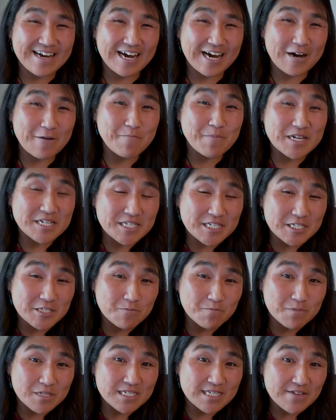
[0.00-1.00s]
Uh, but to
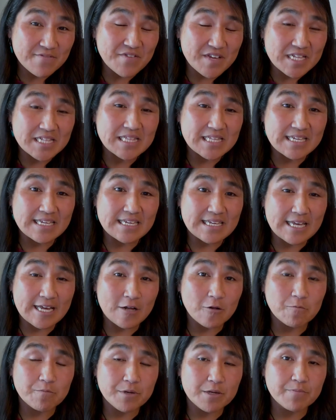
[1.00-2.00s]
specifically
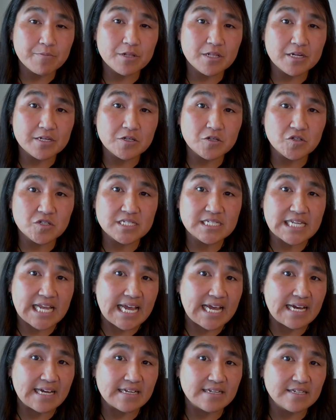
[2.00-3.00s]
help people
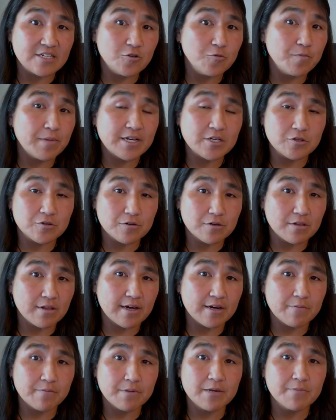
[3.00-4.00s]
understand, you mentor a
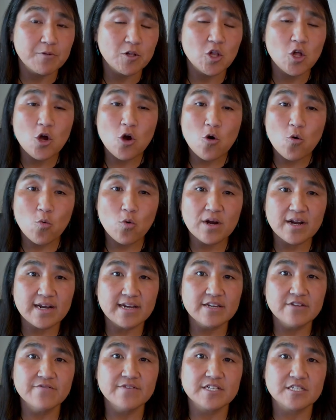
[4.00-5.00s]
lot of people. What
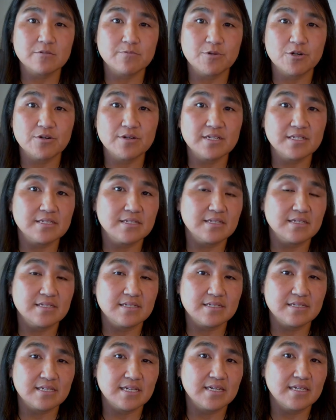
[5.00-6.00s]
kind of
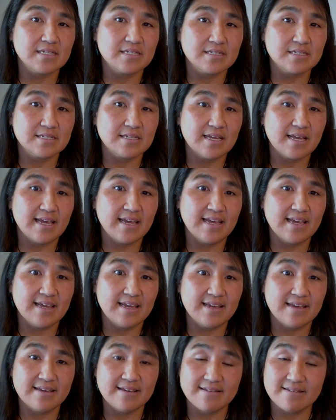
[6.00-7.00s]
experiences does
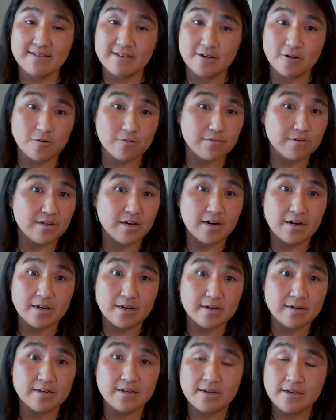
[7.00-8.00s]
a you know
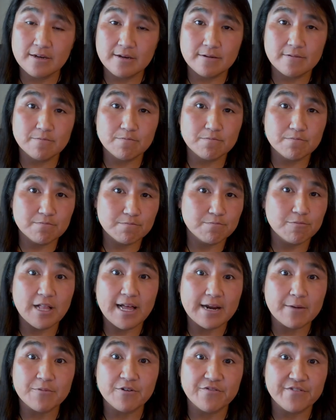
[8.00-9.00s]
young
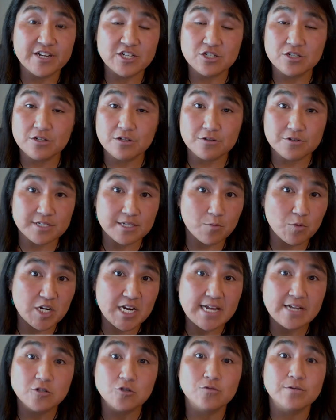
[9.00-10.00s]
Black professional or
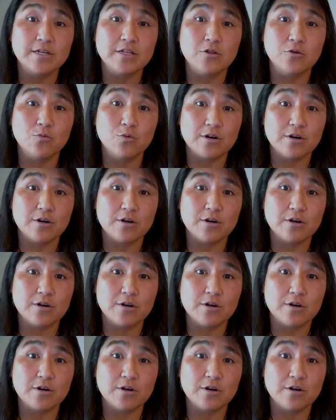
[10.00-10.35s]
someone entering the